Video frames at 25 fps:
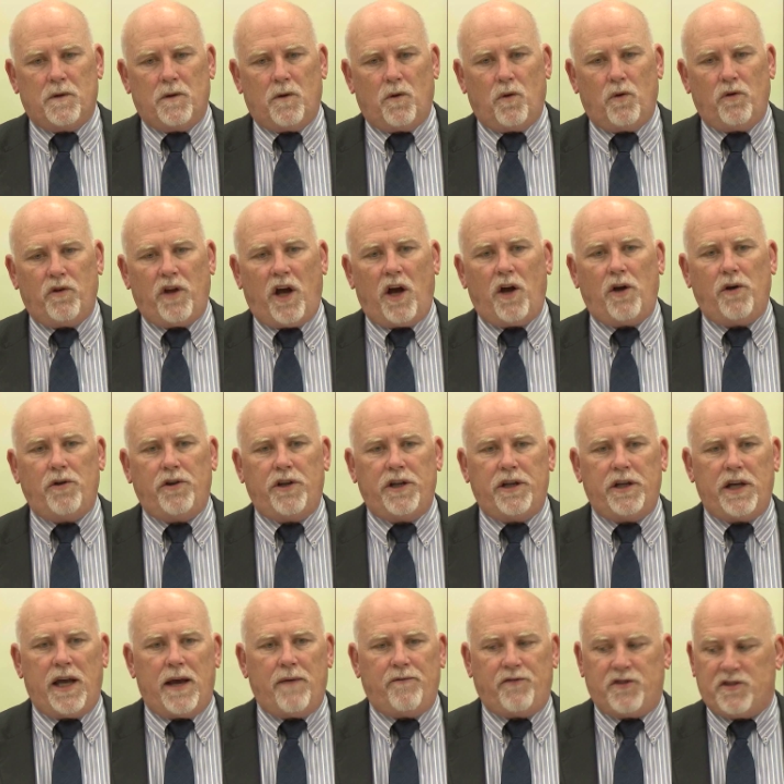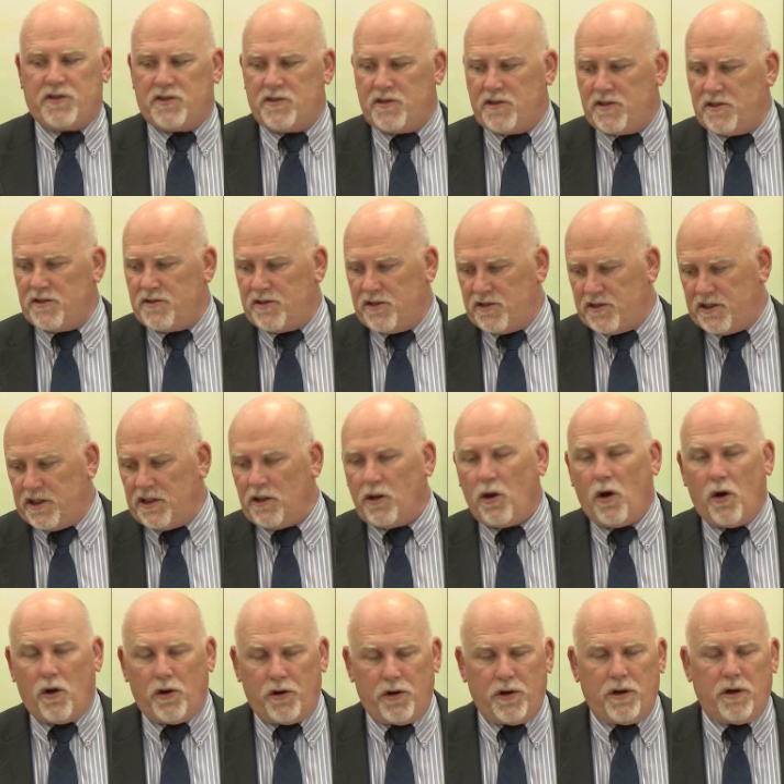although the emphasis is still
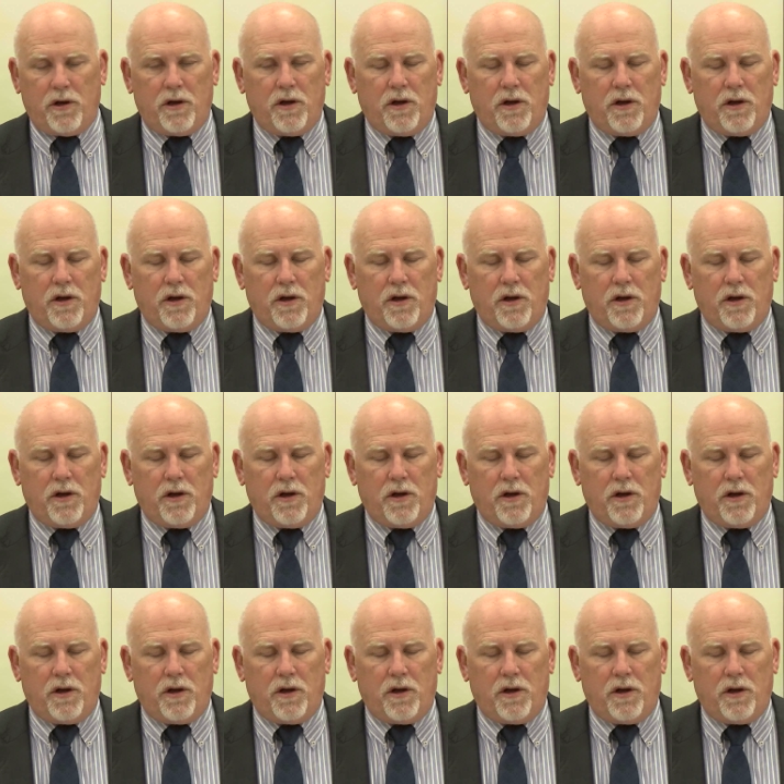on